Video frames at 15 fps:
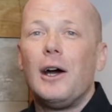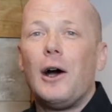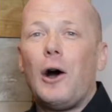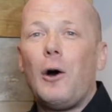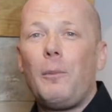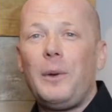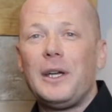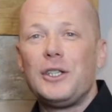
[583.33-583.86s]

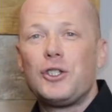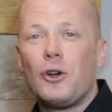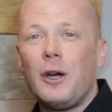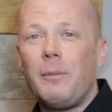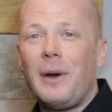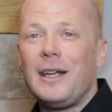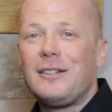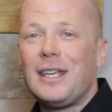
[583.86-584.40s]
Hope you enjoyed
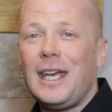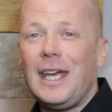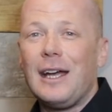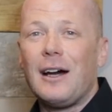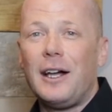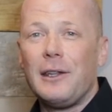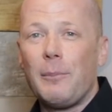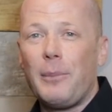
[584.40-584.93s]
my take
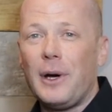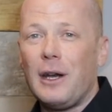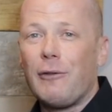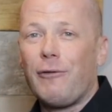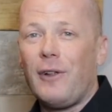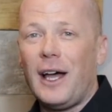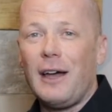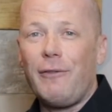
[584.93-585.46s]
on the
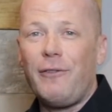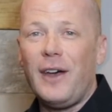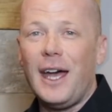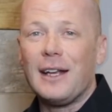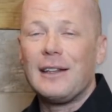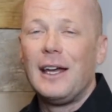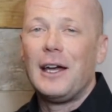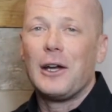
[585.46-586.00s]
butterfly
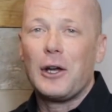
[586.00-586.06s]
effect.